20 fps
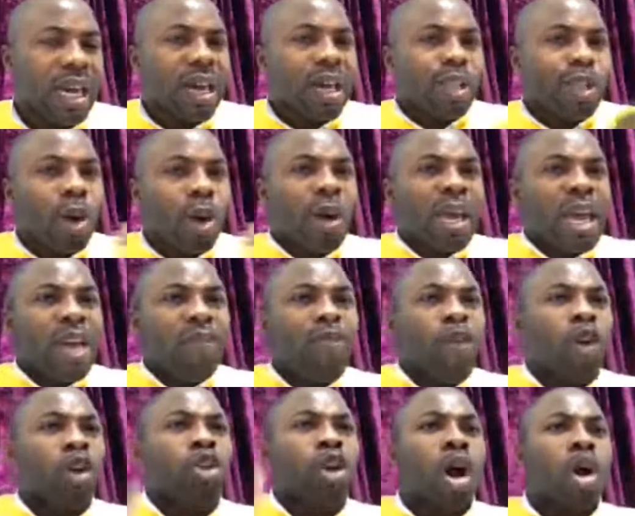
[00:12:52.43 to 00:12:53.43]
So if
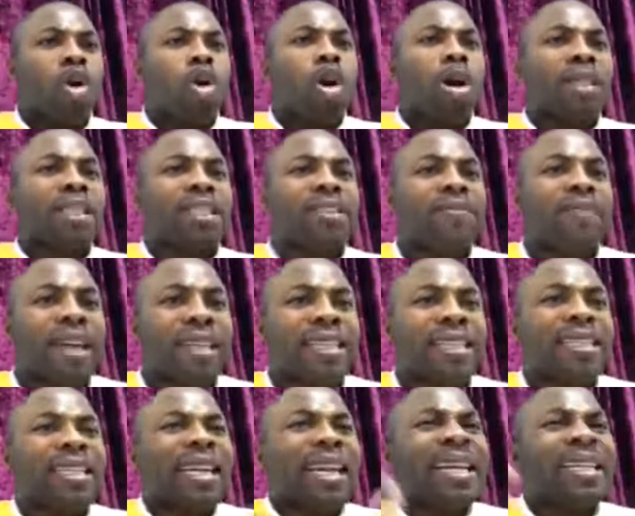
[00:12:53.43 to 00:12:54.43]
you don't cultivate
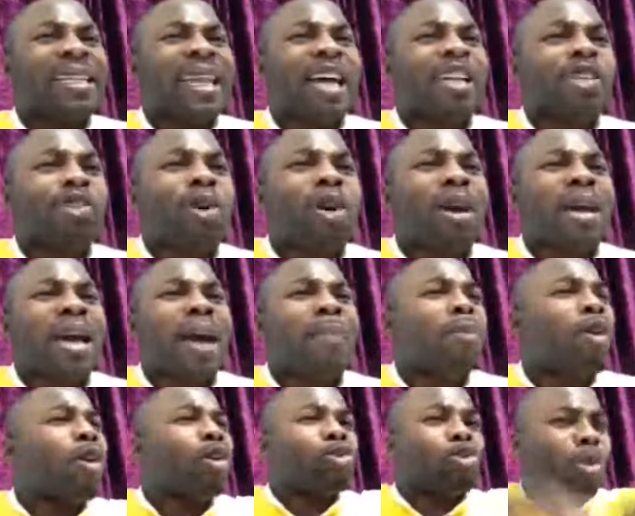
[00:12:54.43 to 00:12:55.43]
it, it does not come
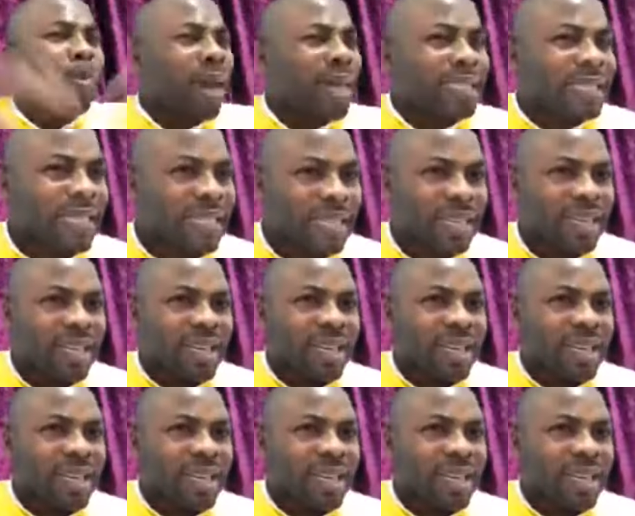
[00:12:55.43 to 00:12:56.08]
automatic.